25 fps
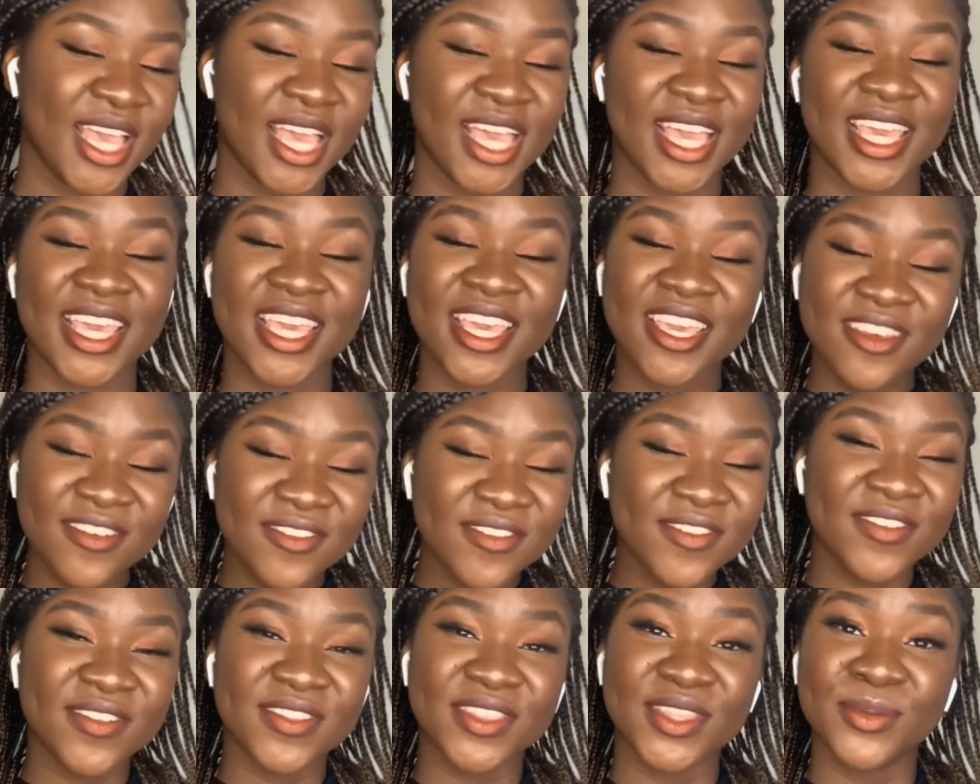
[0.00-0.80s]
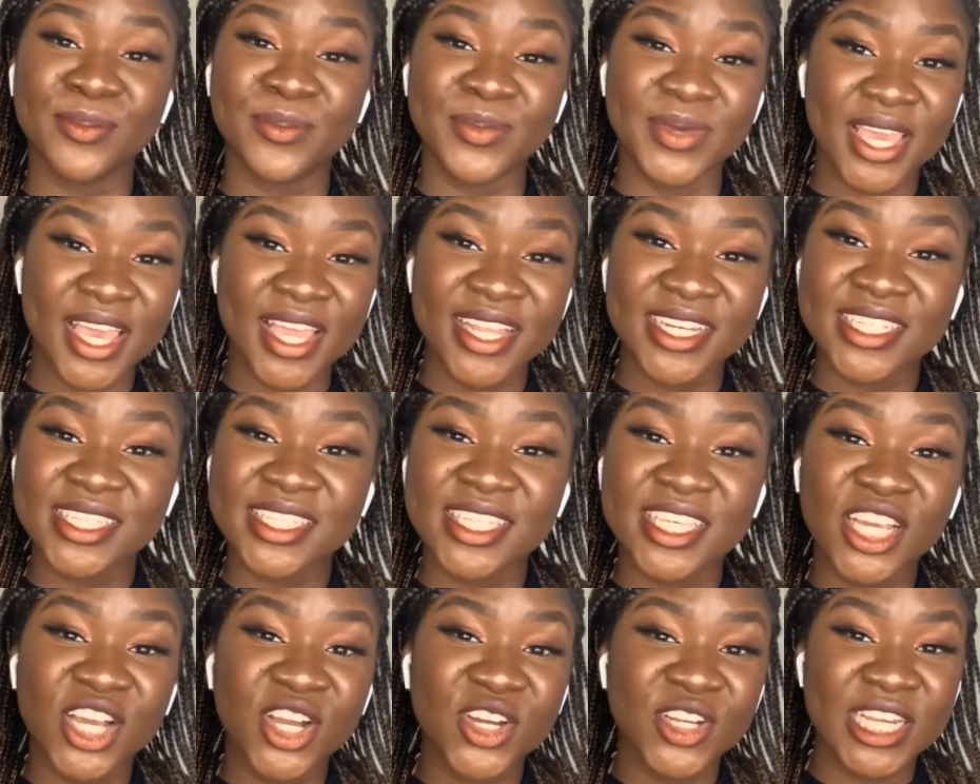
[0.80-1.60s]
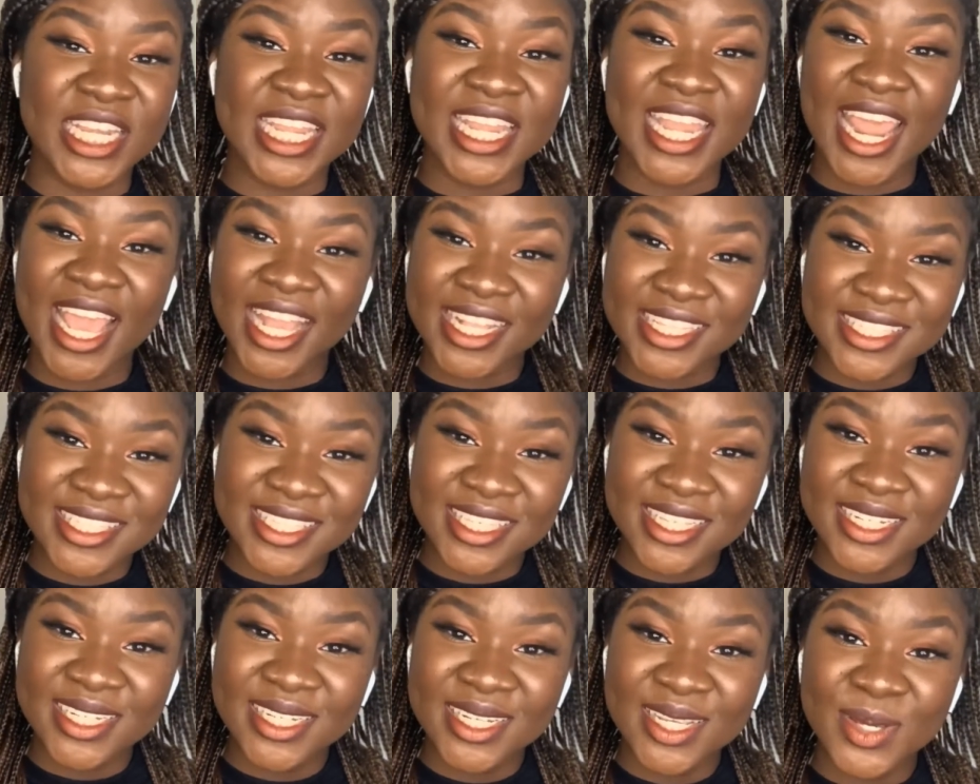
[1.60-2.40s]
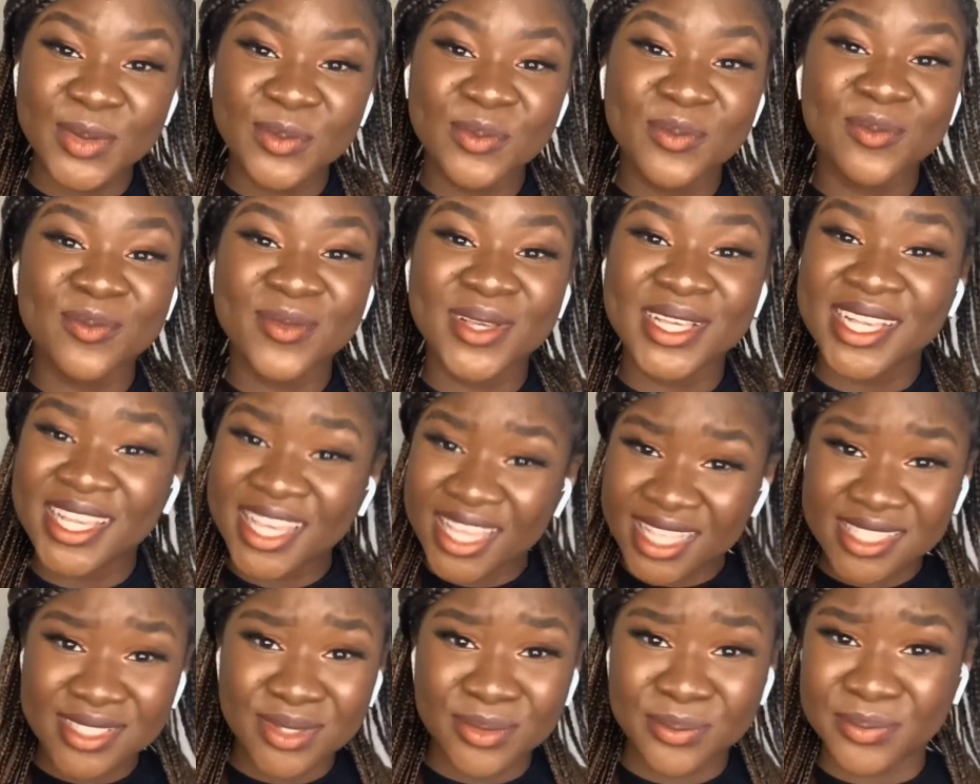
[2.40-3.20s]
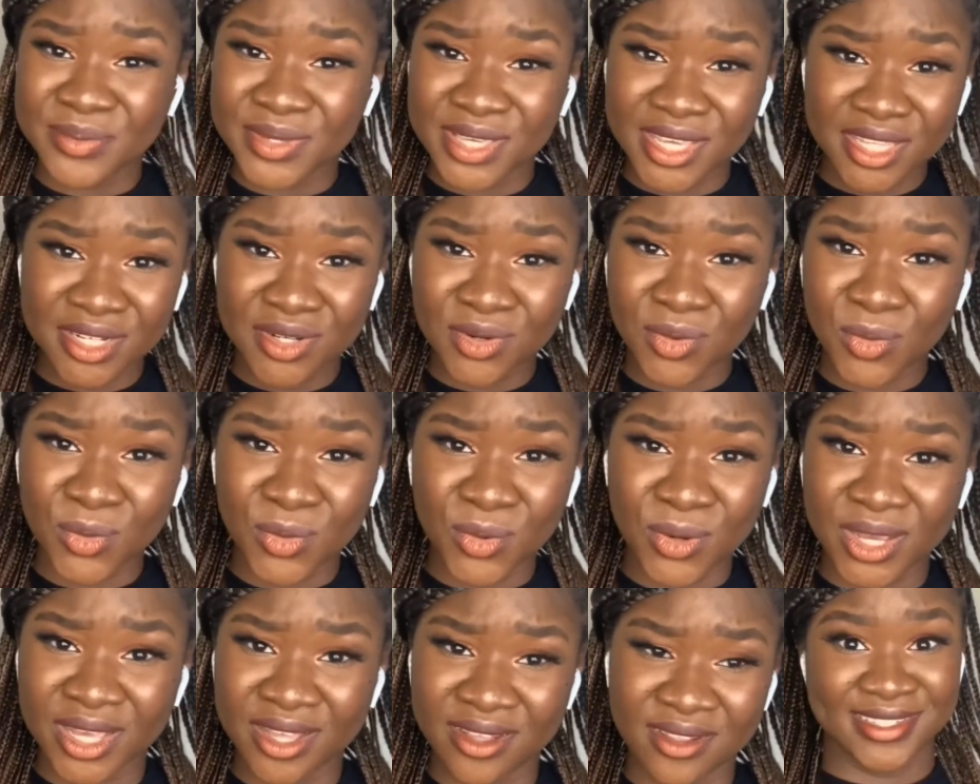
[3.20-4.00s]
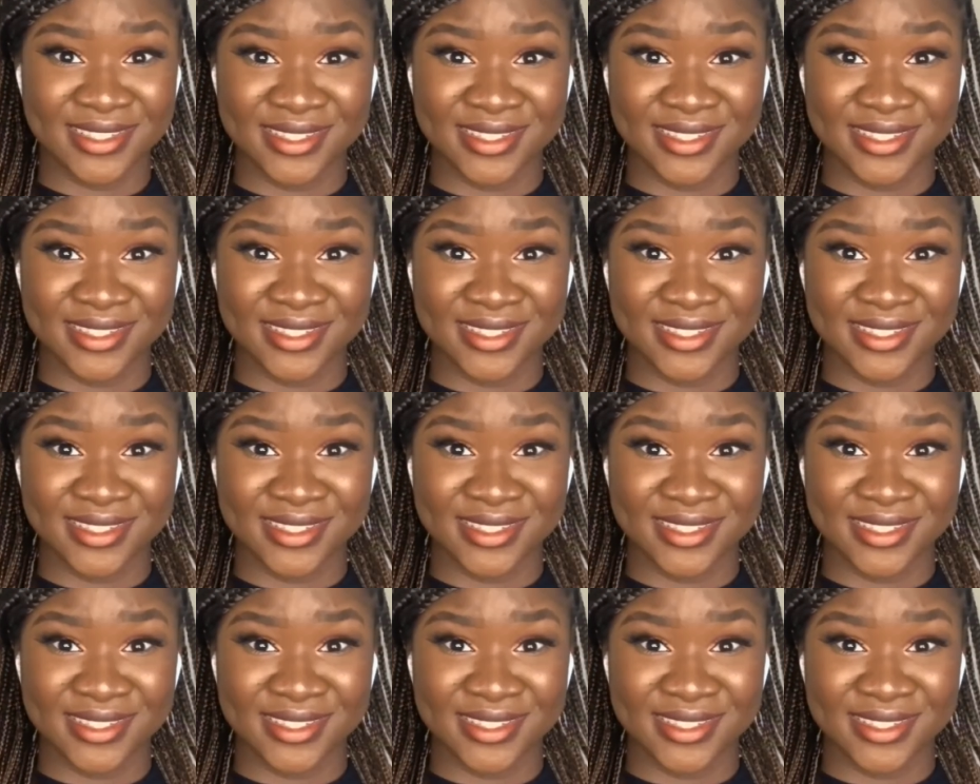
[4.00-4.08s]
If the beard isn't connecting, get a beard oil.